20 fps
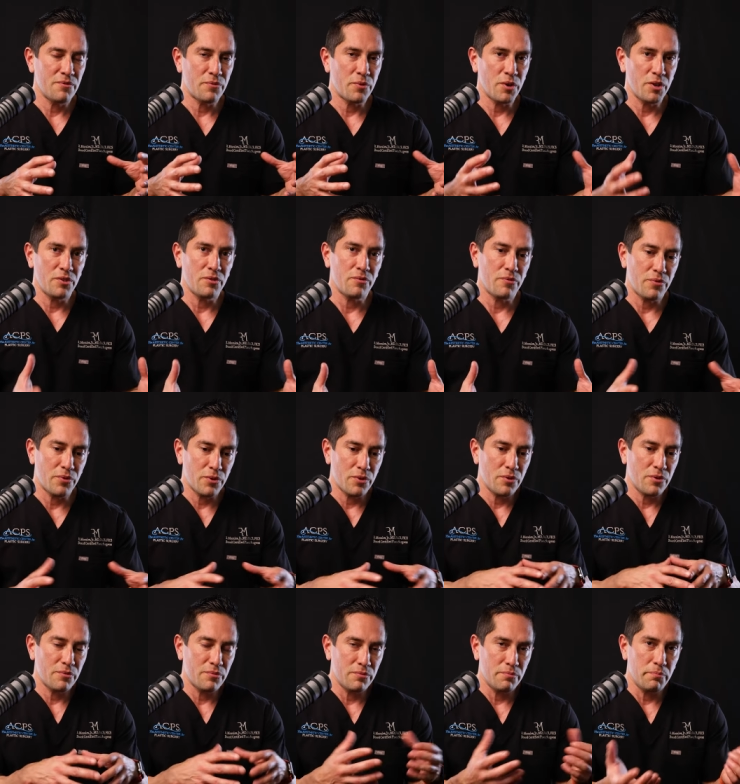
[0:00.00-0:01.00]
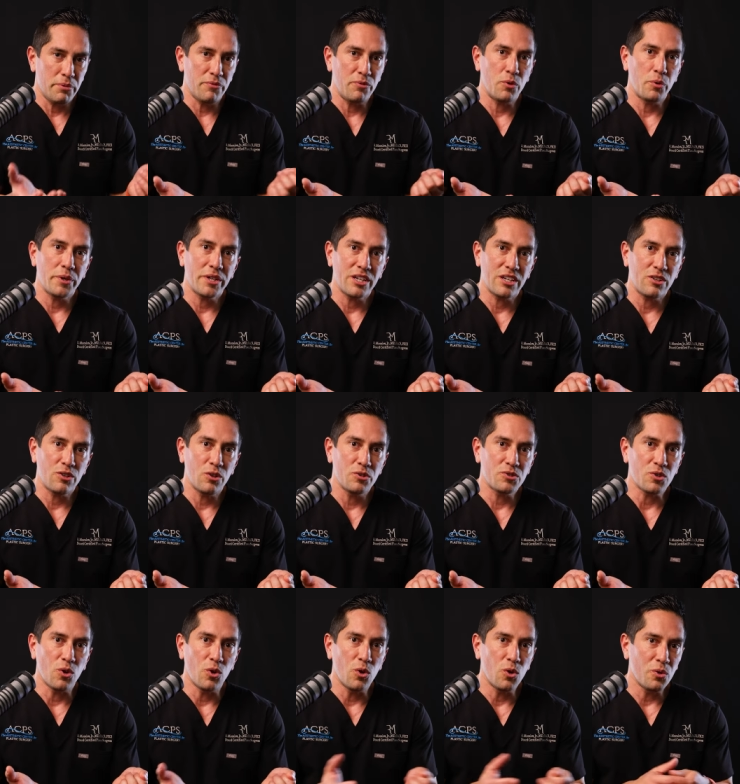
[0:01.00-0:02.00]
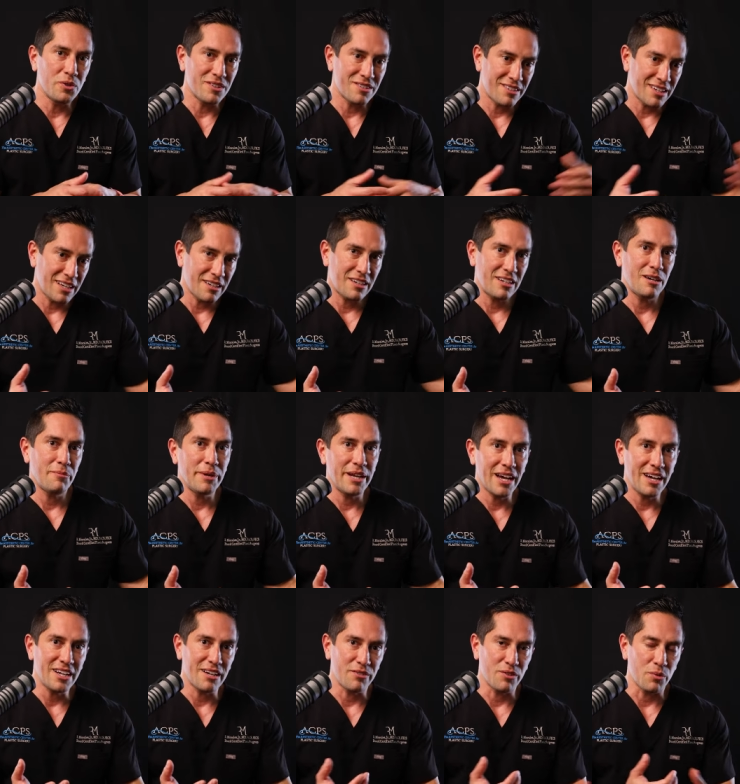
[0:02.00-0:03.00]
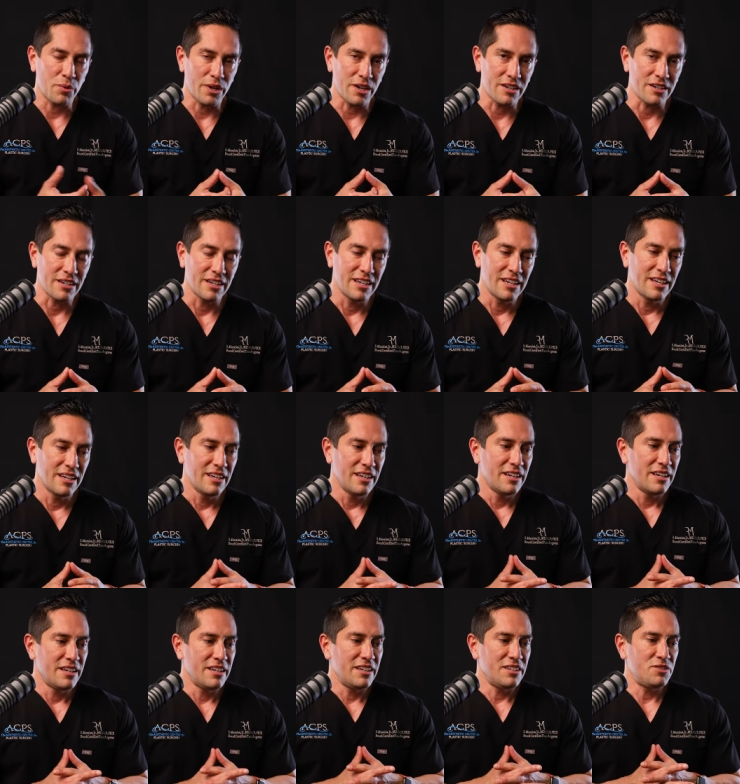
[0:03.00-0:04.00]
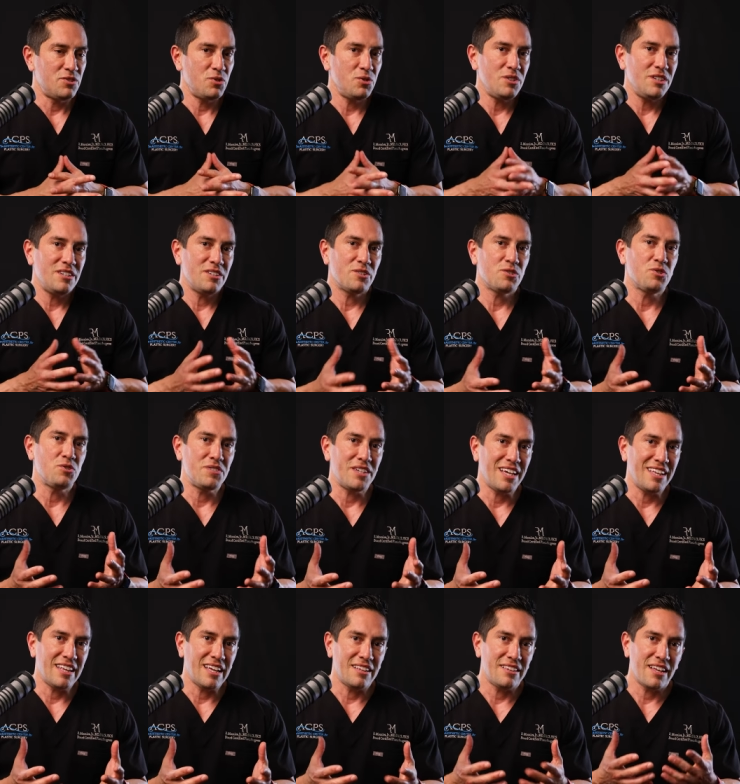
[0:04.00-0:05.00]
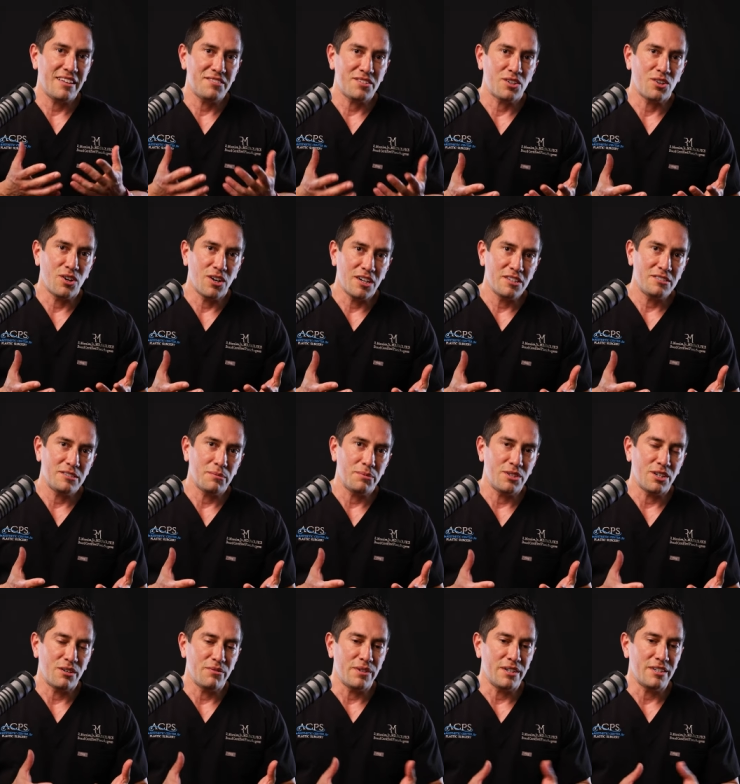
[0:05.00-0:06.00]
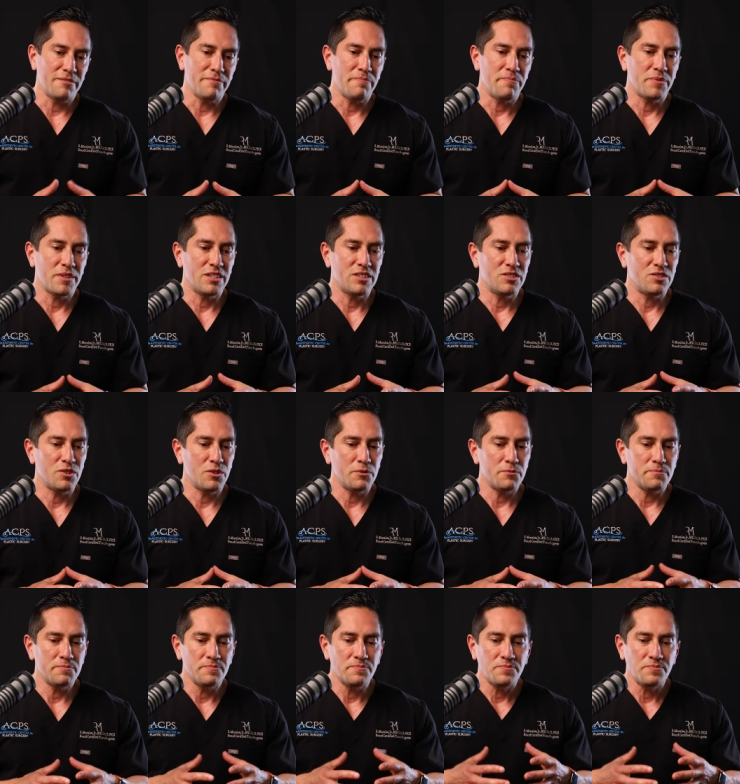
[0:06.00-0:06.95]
for before we can close a hole and it's not coming out everywhere. And so you need to understand that. That's the concept of it. So